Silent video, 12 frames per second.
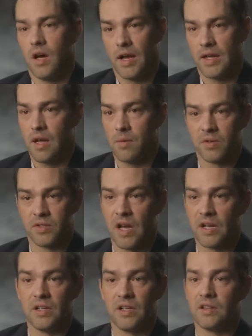I can't
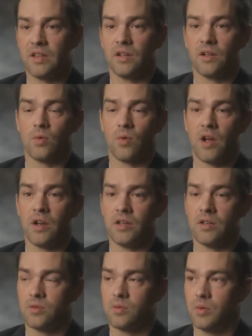protect anything to the right of
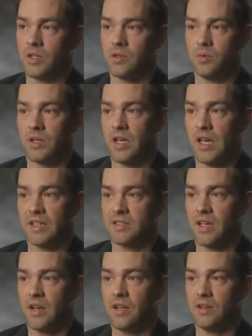you. We can't
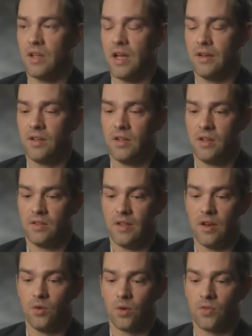set in that
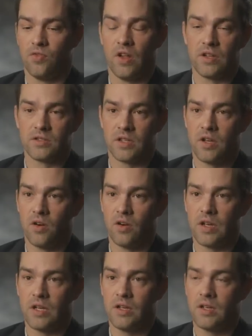north flank
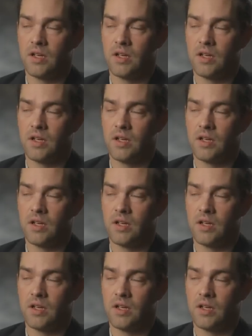security.